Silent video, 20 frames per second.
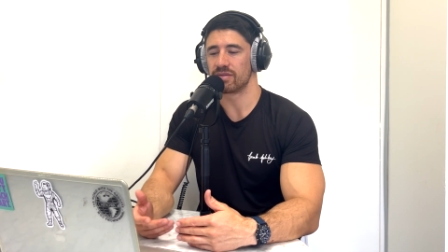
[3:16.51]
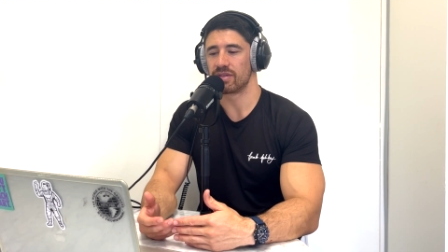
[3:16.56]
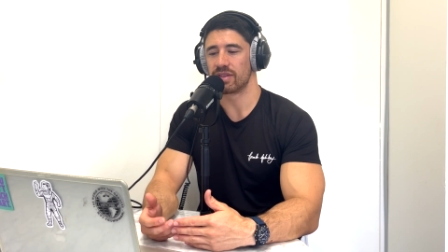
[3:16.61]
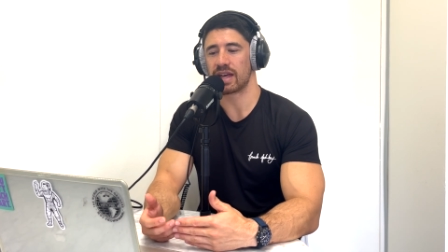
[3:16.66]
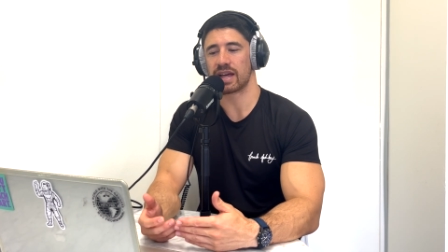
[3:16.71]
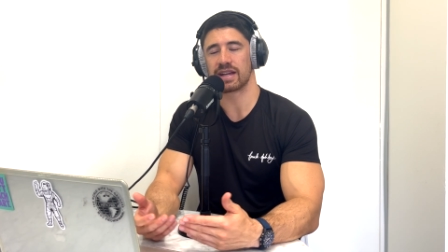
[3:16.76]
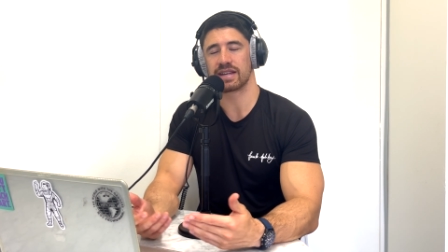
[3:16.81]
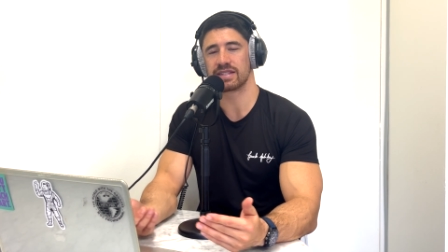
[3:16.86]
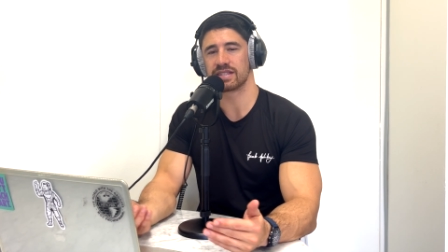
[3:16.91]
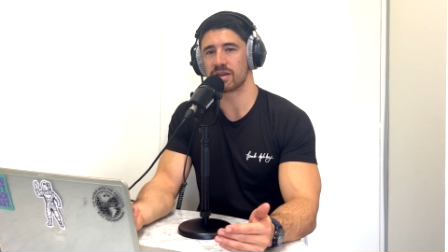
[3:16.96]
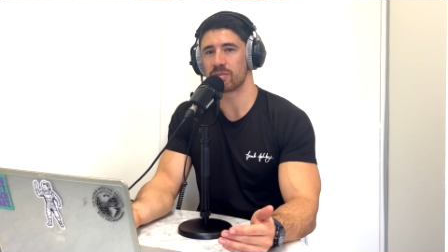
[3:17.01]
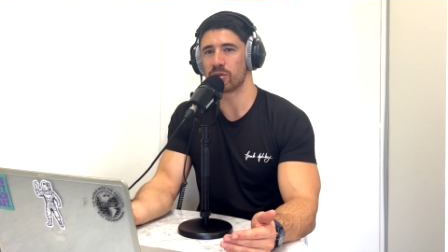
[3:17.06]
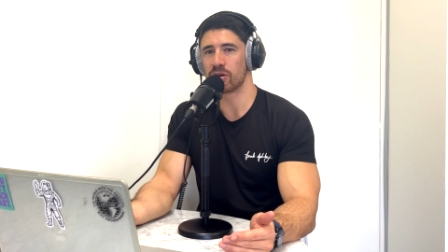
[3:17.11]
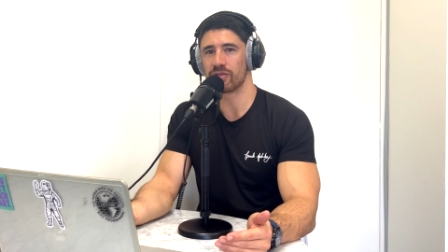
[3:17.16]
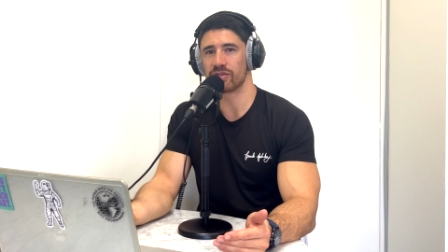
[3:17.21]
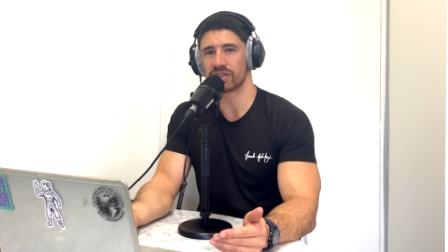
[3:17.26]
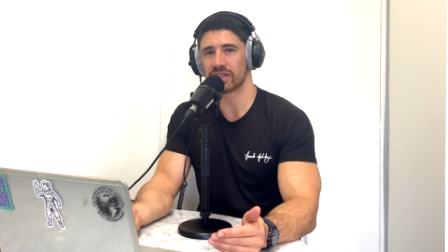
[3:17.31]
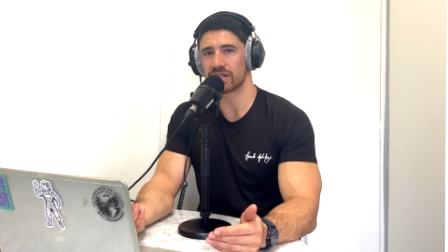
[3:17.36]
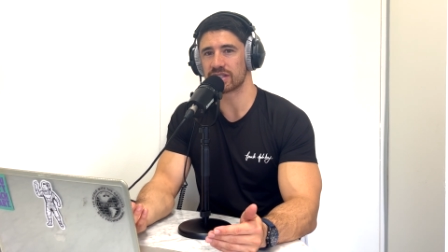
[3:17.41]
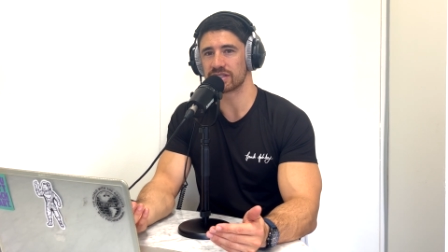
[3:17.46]
that is a
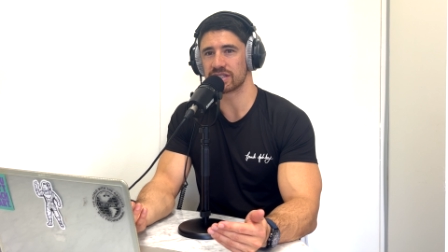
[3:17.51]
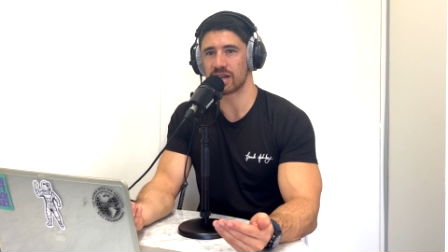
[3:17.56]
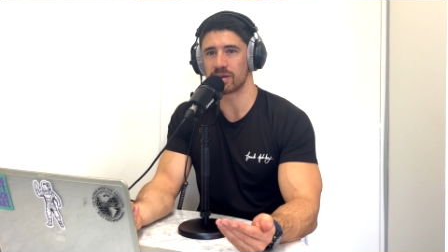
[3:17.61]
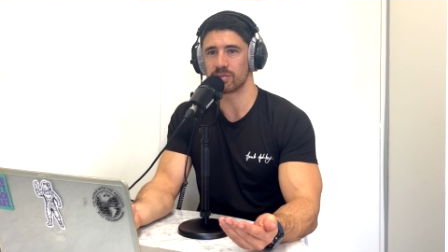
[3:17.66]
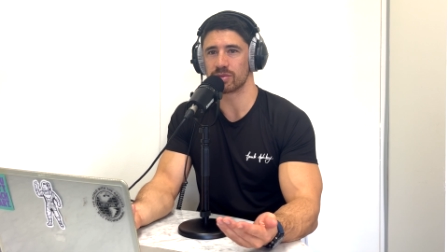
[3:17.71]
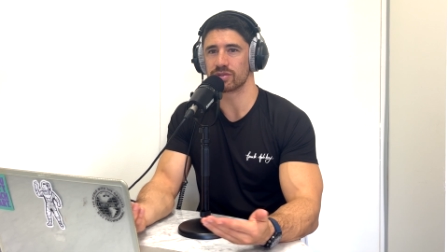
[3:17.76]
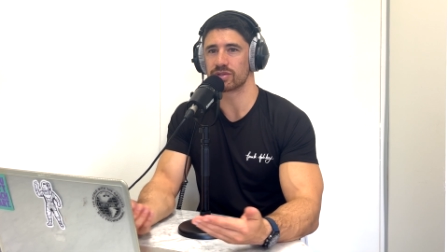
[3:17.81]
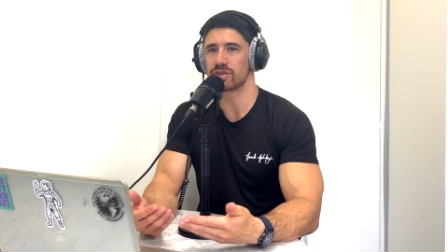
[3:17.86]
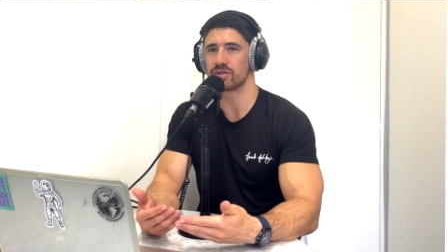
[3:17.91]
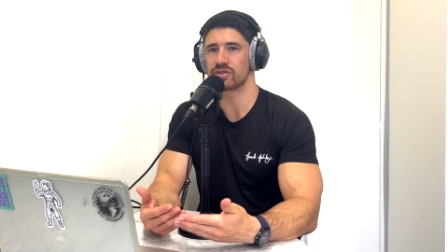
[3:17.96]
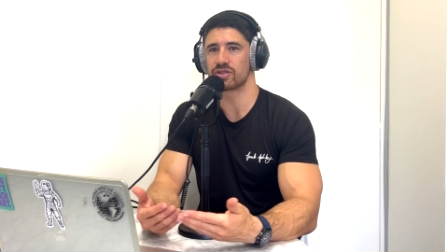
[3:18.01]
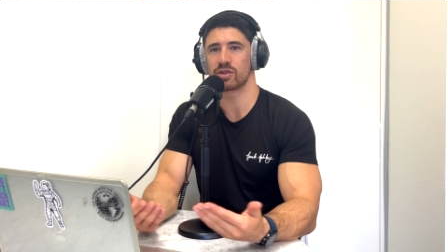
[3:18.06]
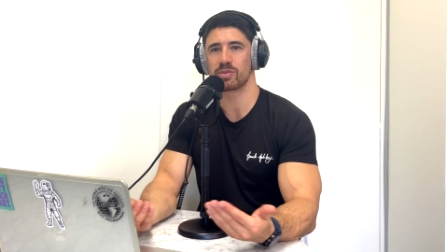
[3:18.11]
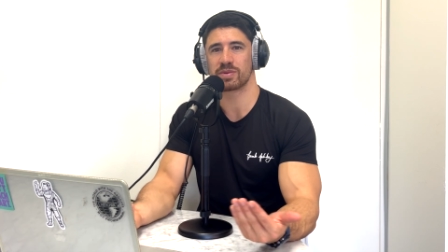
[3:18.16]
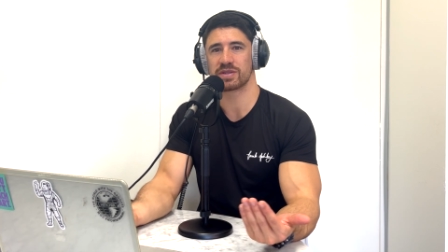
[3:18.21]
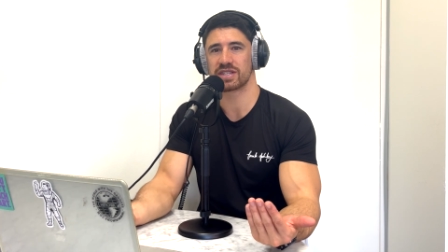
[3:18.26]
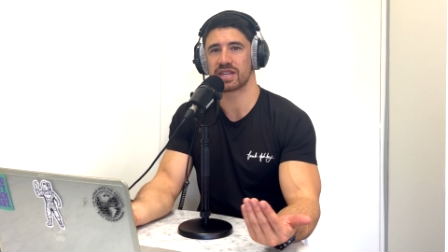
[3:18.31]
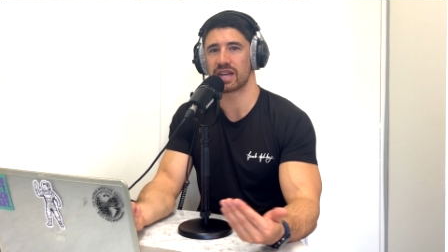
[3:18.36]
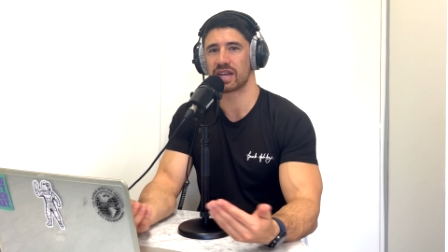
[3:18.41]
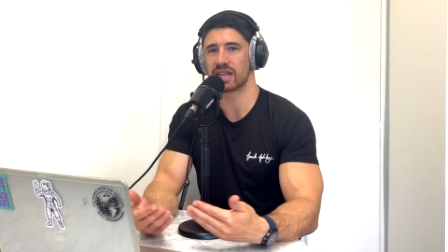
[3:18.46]
perfect example so
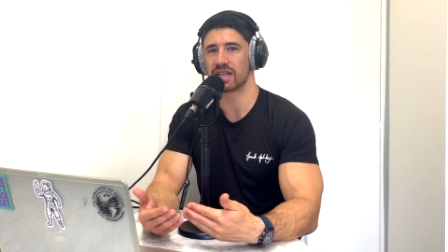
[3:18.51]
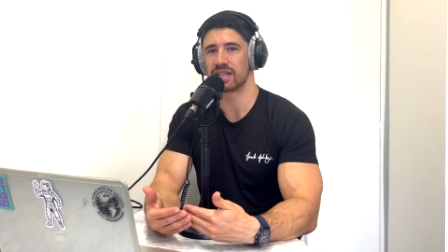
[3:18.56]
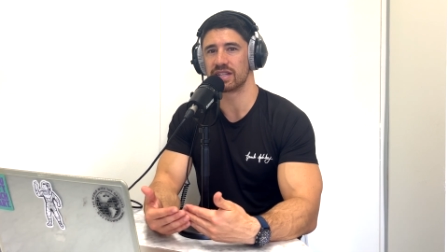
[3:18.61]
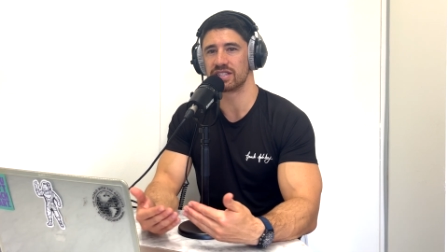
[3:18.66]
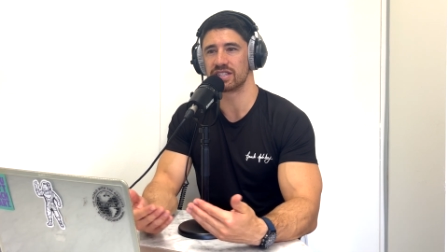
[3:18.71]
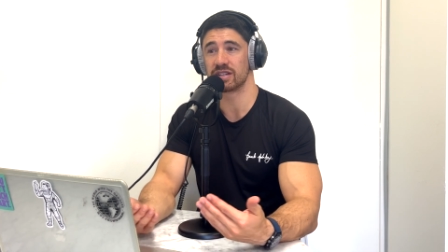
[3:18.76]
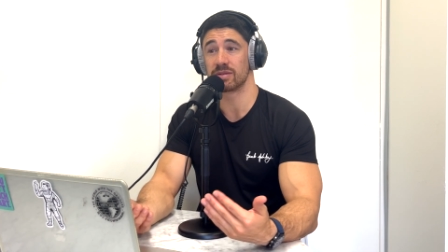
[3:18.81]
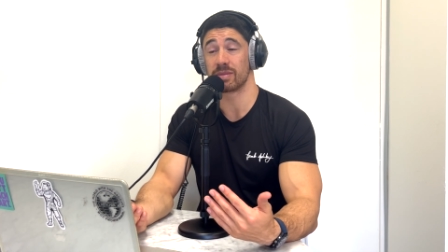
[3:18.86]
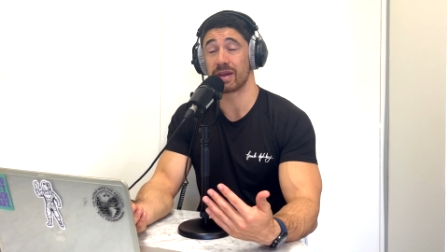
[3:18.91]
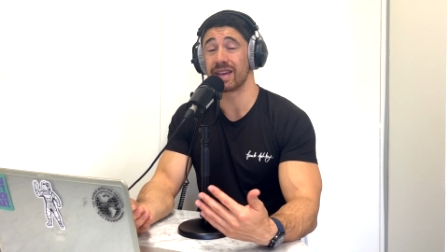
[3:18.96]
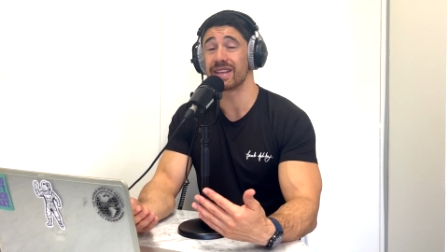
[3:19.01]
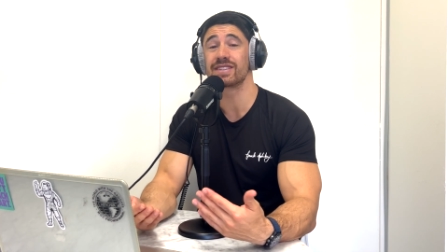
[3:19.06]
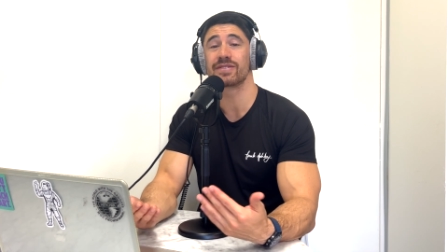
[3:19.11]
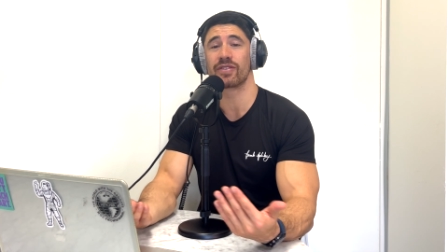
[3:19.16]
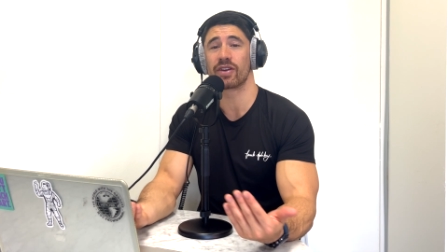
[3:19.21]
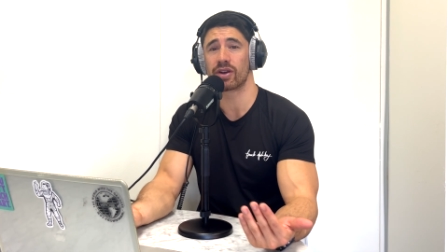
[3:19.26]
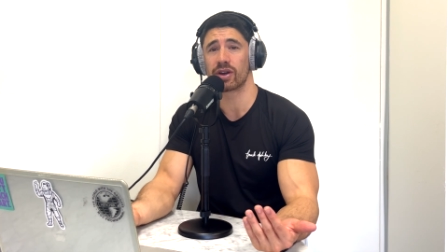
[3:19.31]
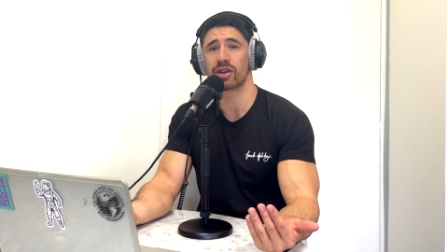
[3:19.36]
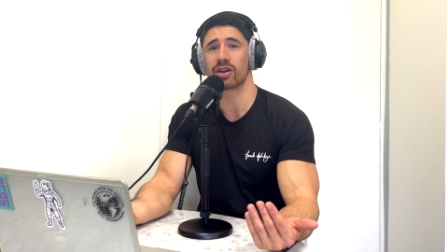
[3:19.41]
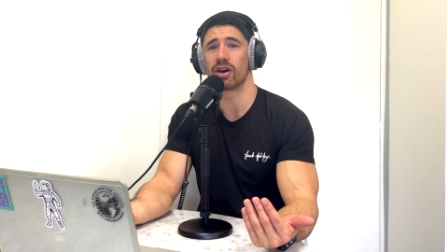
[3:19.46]
supersetting in the gym is
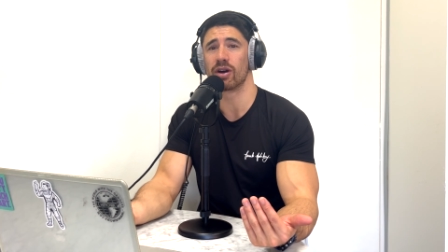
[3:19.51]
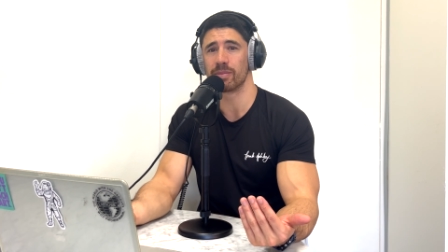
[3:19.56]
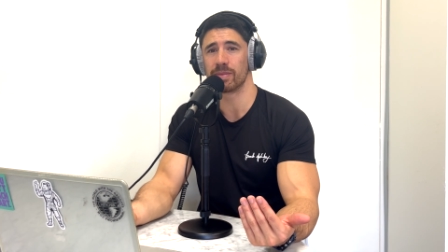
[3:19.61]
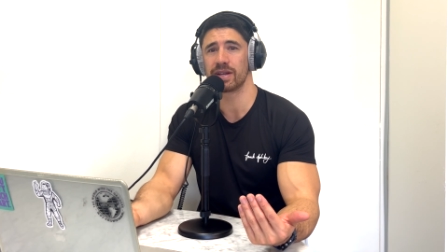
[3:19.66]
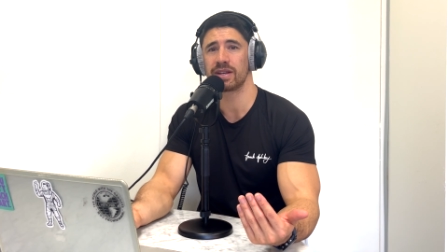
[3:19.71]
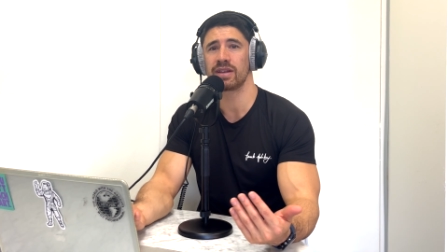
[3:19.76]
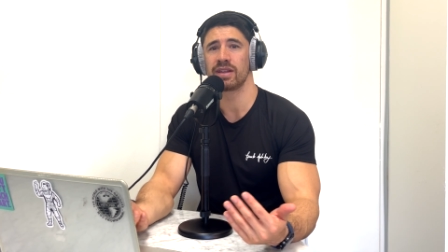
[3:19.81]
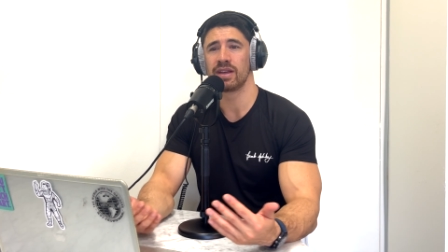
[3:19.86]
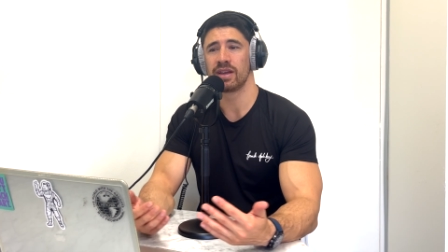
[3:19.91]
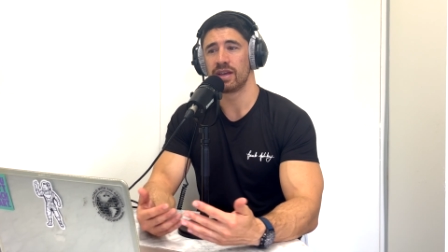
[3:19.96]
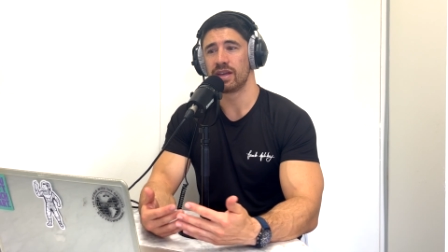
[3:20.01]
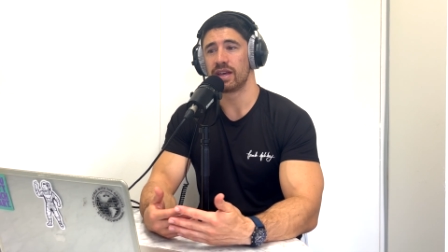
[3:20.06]
very common